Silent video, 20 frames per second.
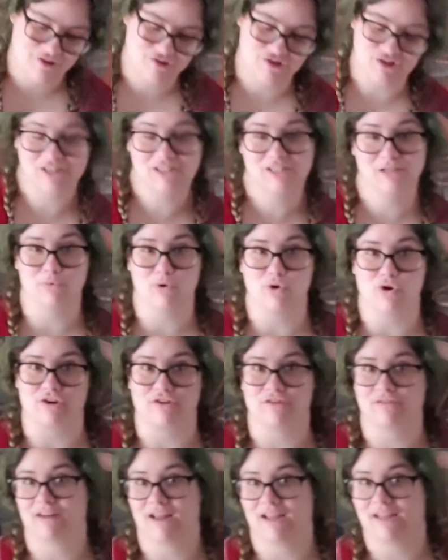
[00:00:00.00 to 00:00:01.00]
just the
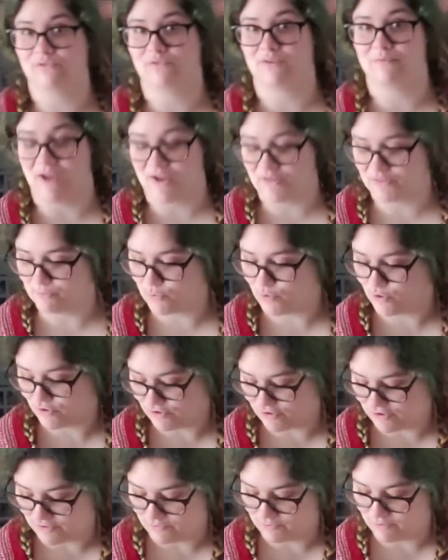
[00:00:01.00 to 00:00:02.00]
border. I had to rip out the
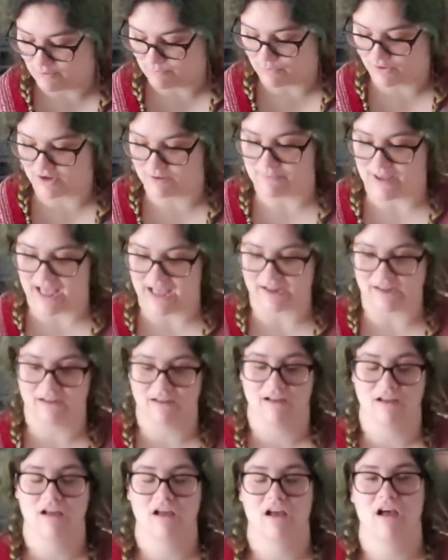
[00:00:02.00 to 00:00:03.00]
border and put it
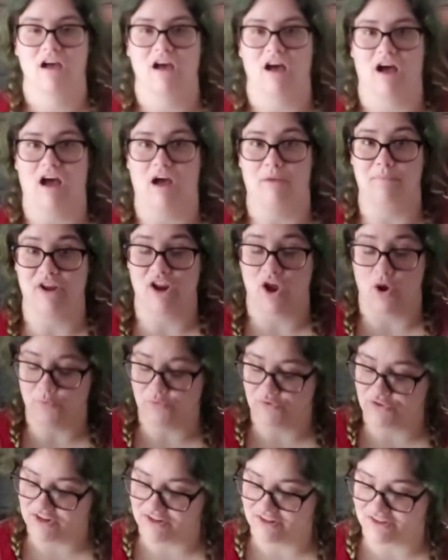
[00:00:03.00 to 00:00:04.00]
back. But
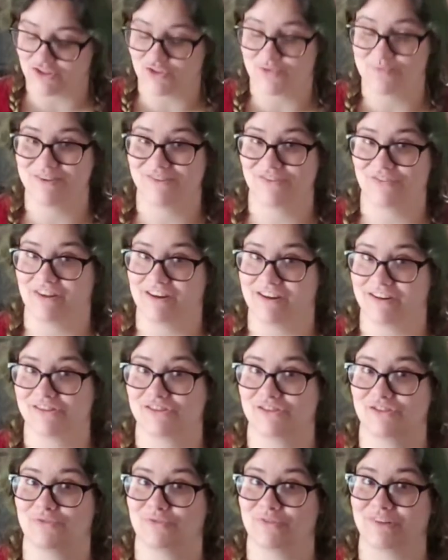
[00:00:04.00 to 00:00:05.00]
hopefully this will be
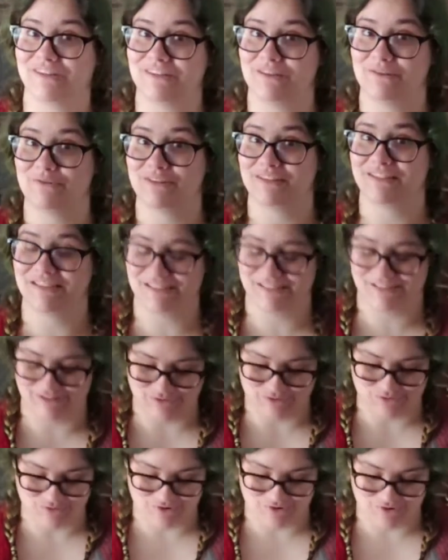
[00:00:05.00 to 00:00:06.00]
finished really, really
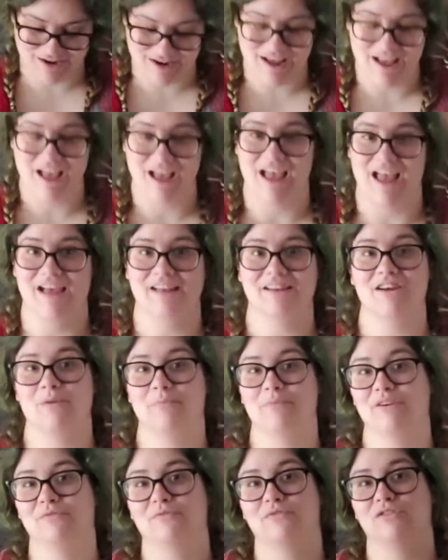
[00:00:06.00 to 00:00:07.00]
soon. And I'll
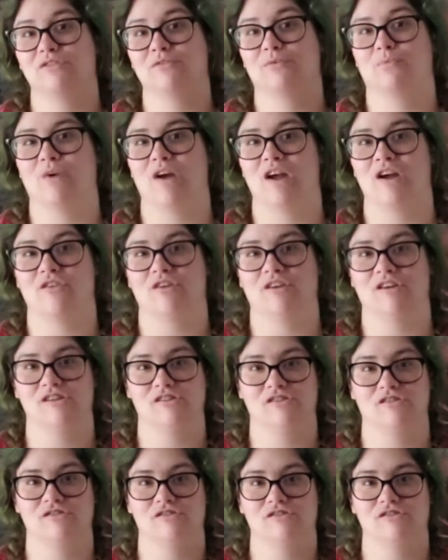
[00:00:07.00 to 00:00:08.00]
be able to wear a
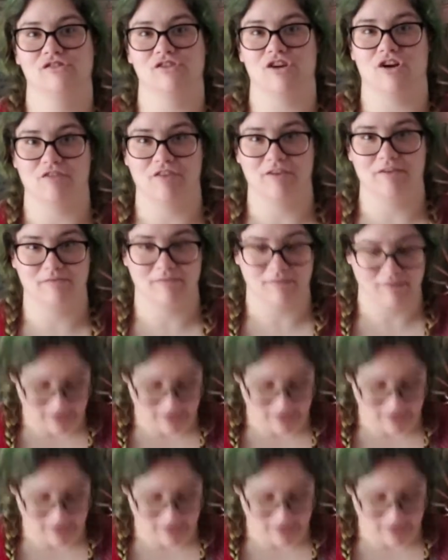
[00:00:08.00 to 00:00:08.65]
shawl that